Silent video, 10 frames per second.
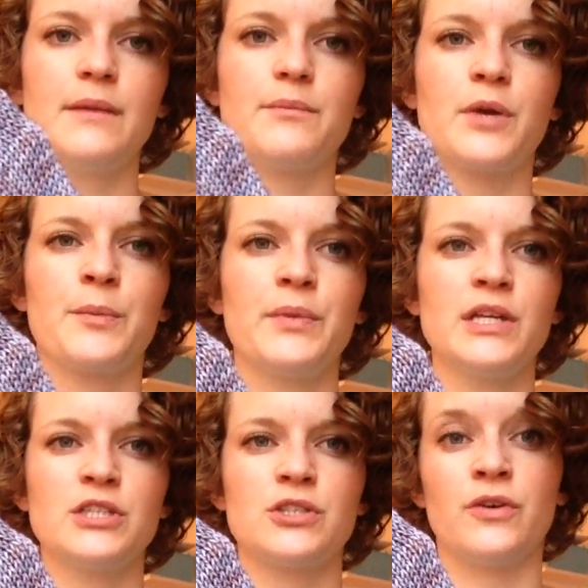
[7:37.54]

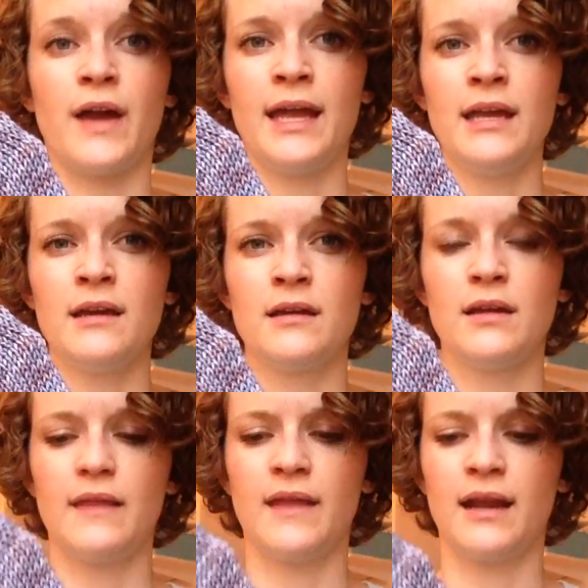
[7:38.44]
purplish gray
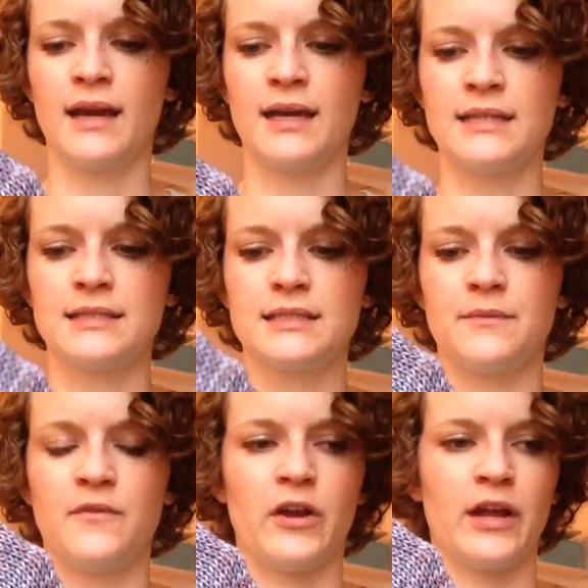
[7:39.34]
that has
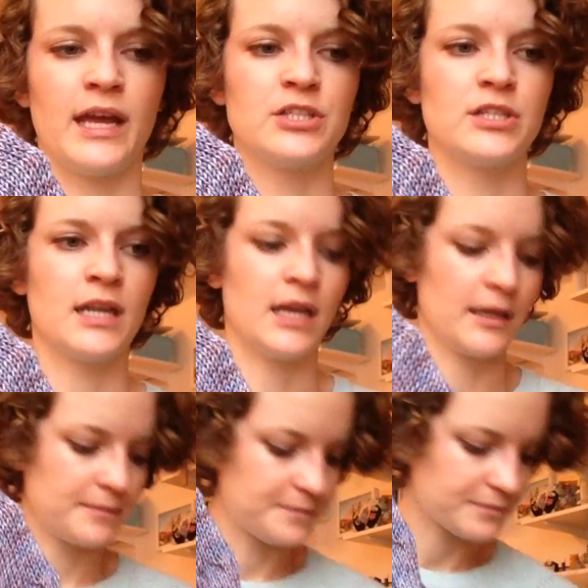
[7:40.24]
some variegation in it.